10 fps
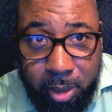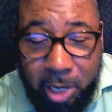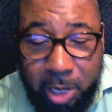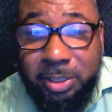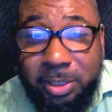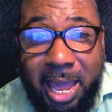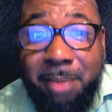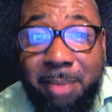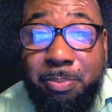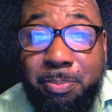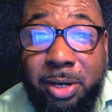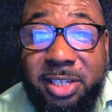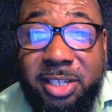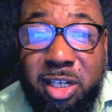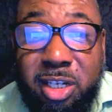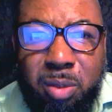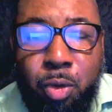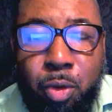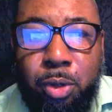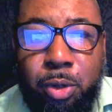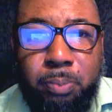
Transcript: He was an avid Bernie Sanders supporter,